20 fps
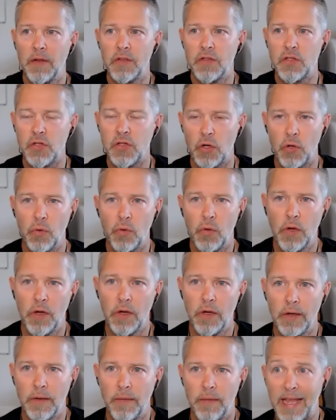So
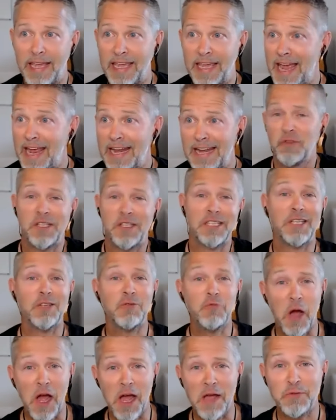again, this
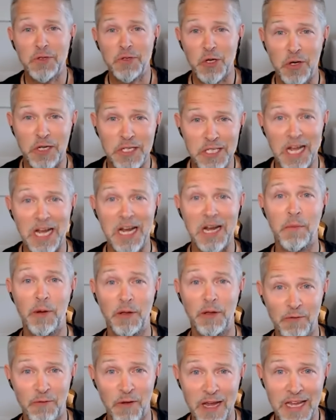is why I'm so excited
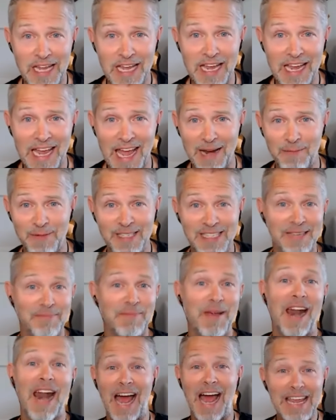about the Viking Academy. See,
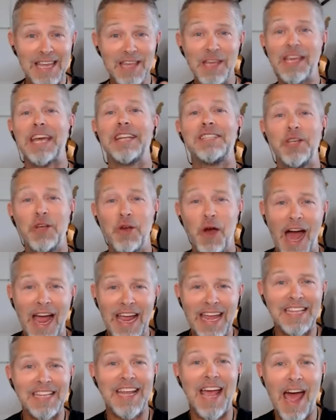man, I get
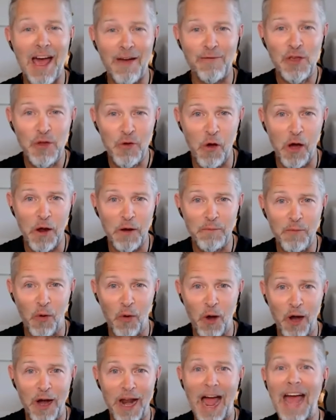to have you on board.